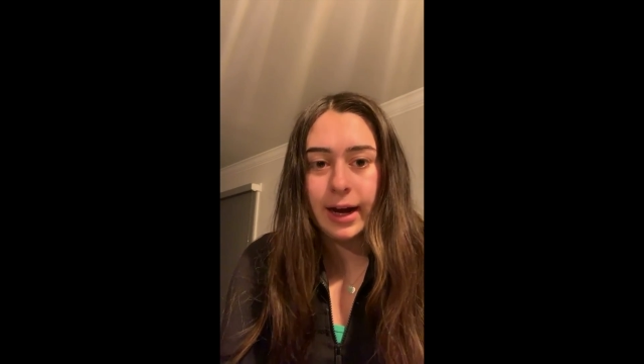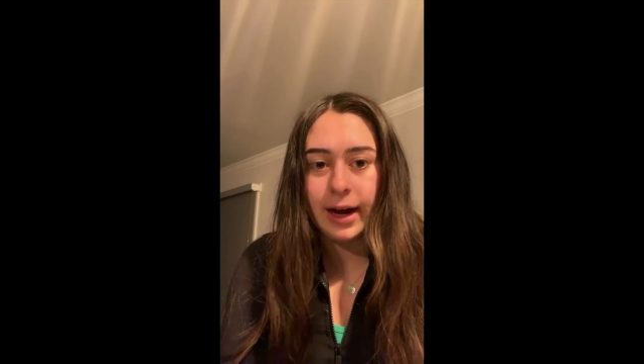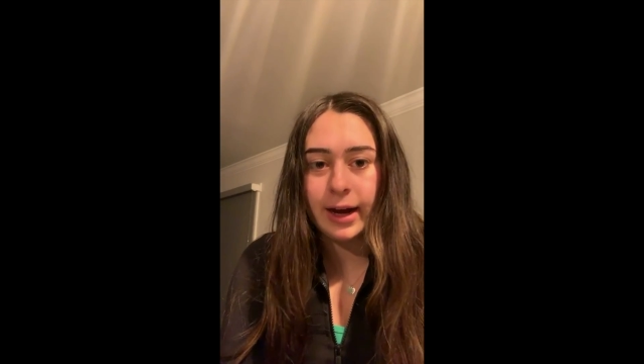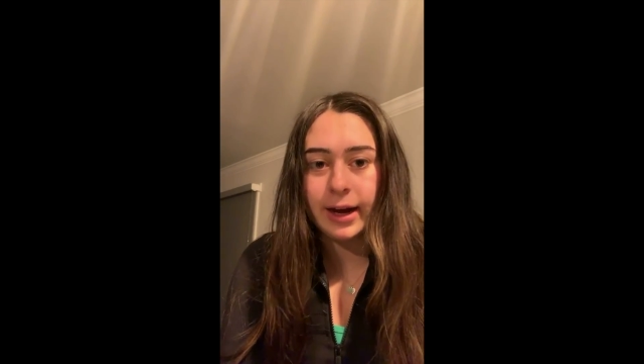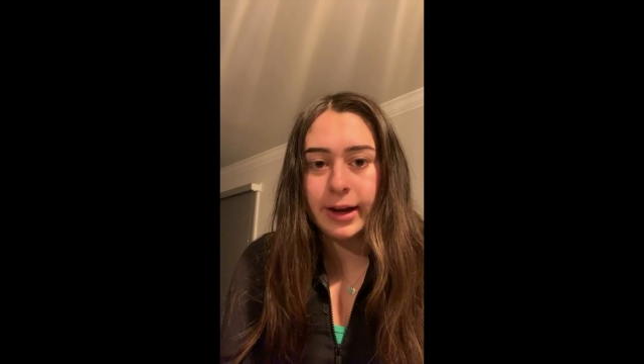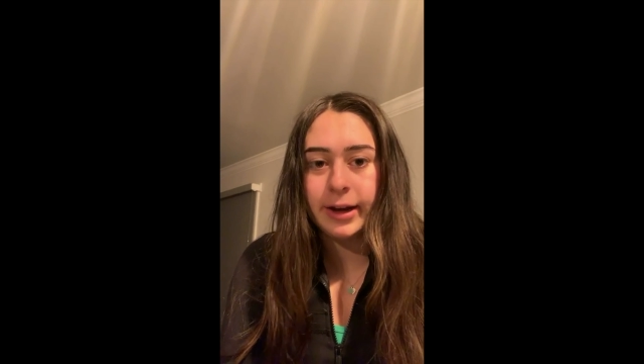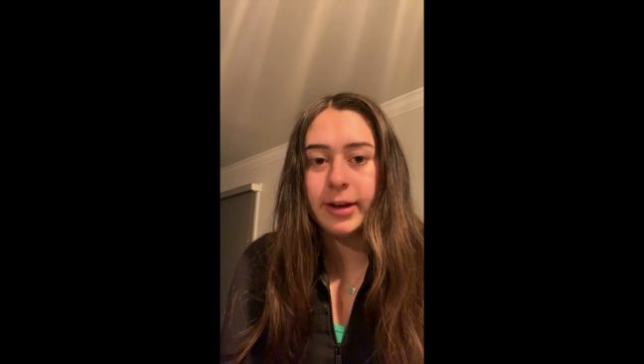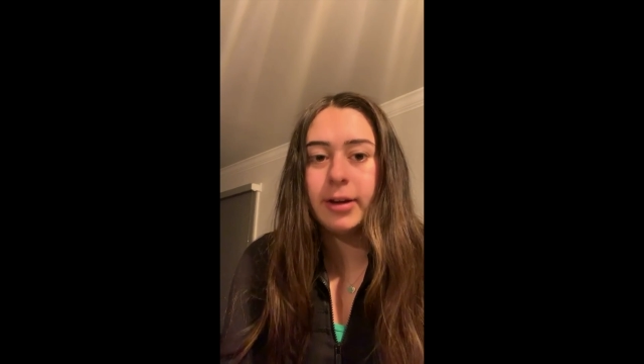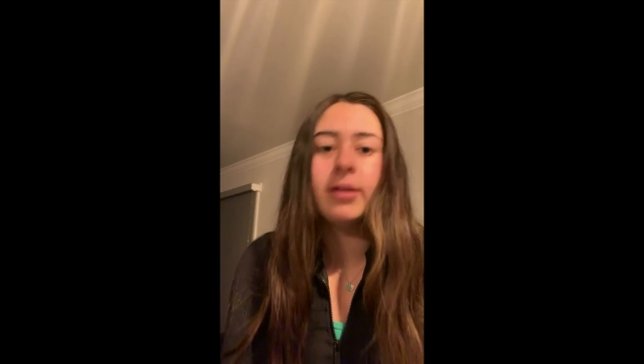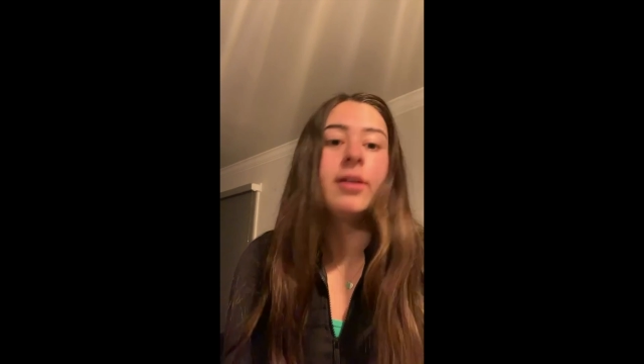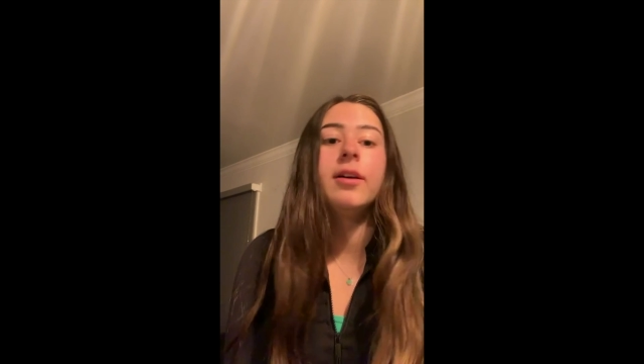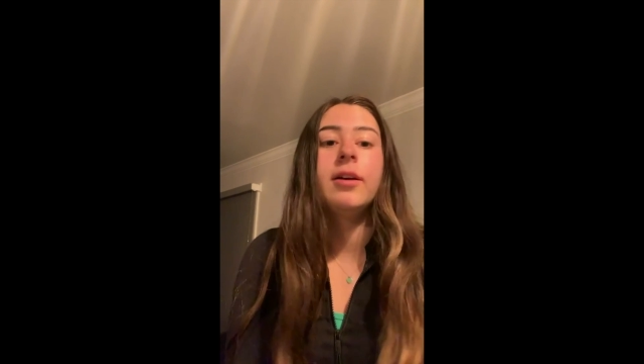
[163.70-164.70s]

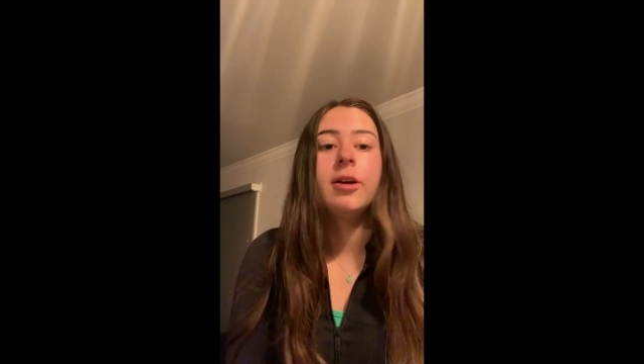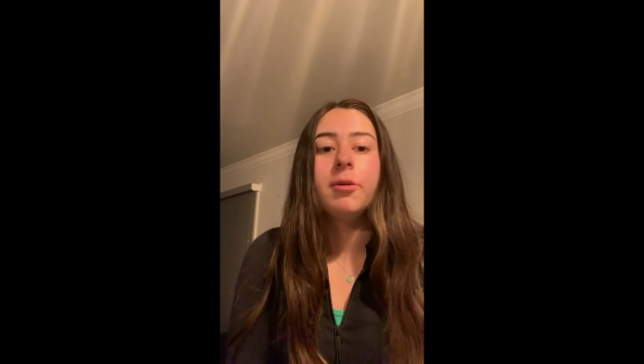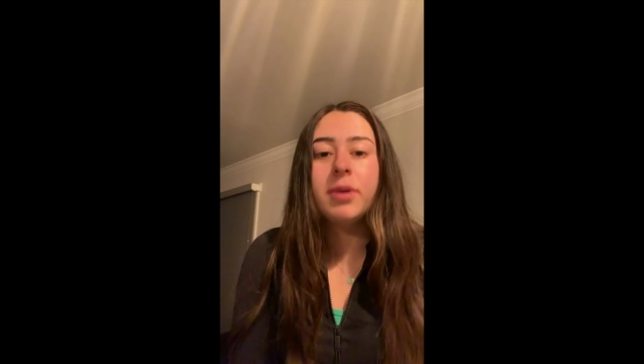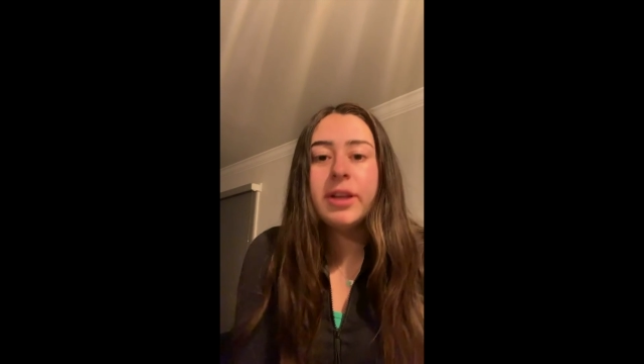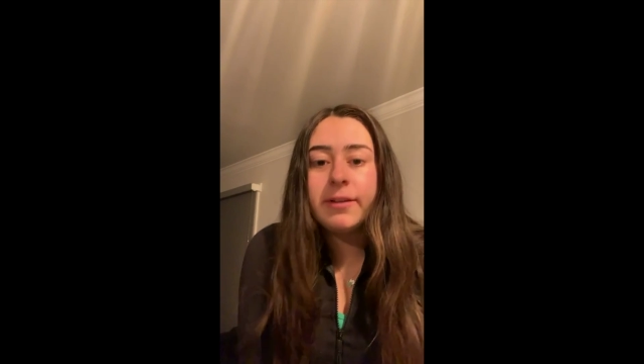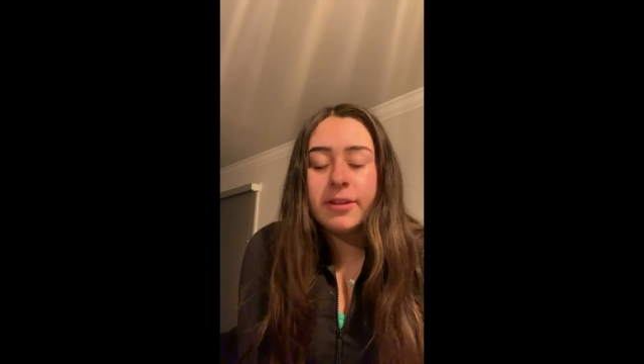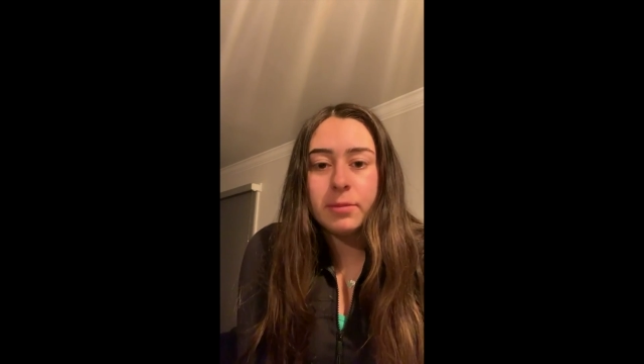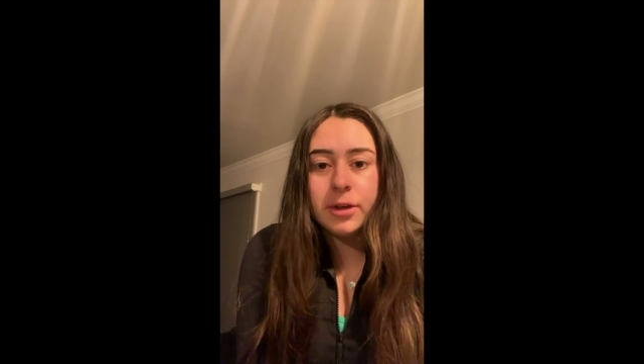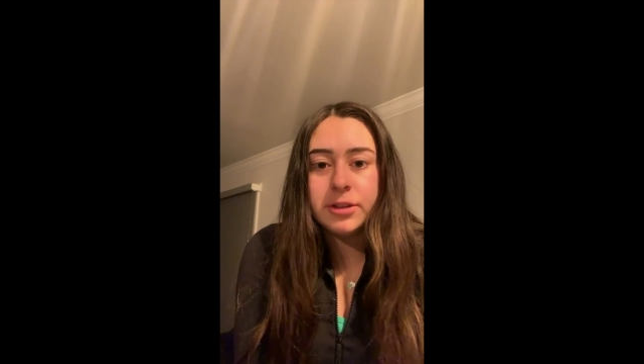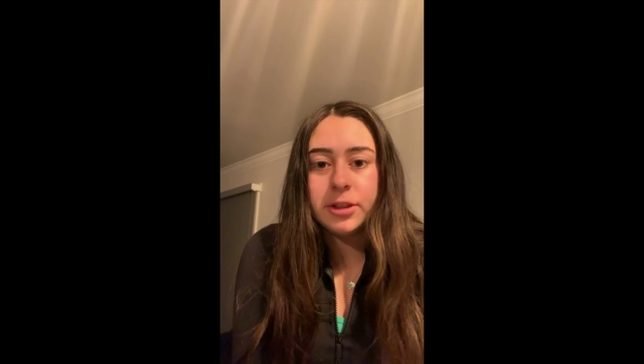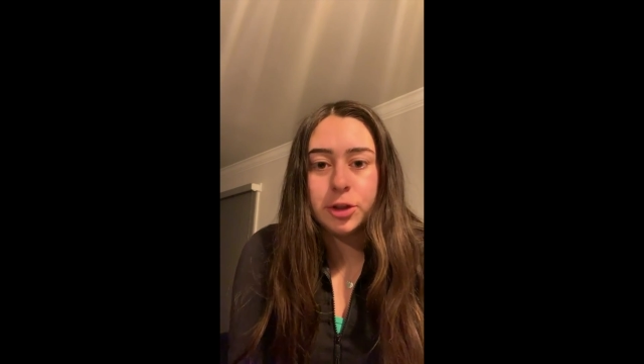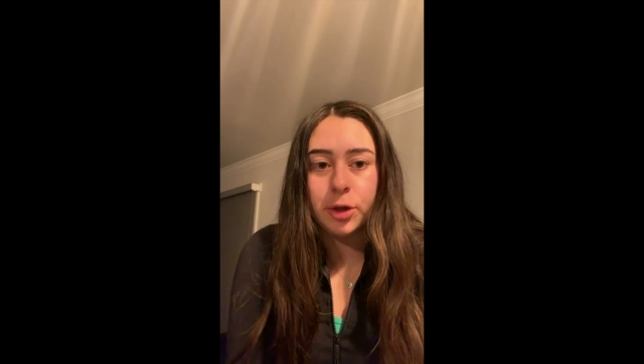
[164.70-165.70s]
I believe the
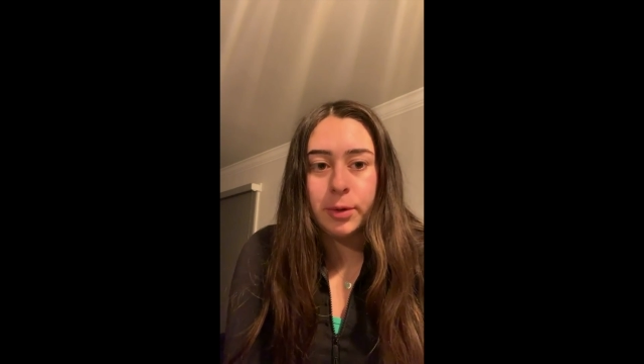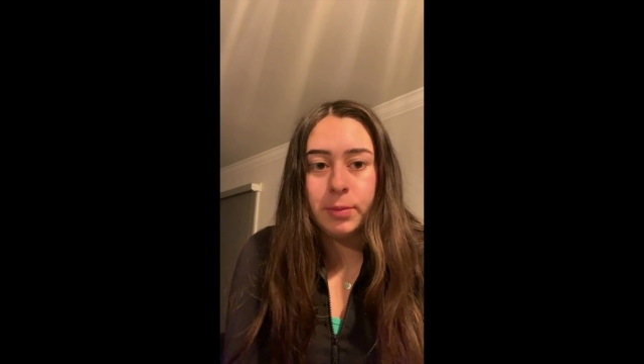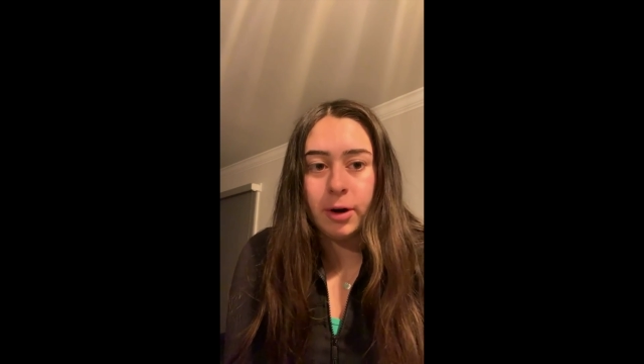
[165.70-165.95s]
most enjoyable